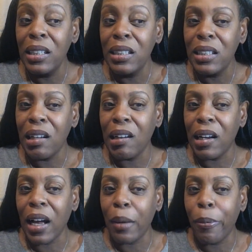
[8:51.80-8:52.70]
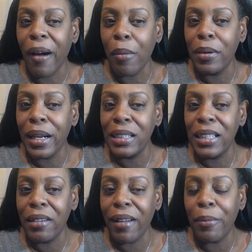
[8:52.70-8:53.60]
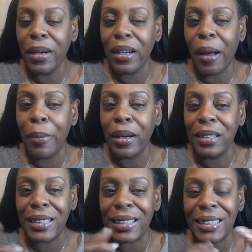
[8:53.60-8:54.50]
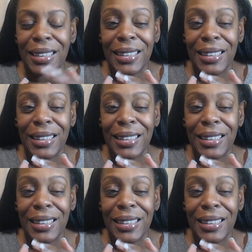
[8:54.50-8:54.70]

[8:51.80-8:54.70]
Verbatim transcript: I probably not saying it right, but I better just stop.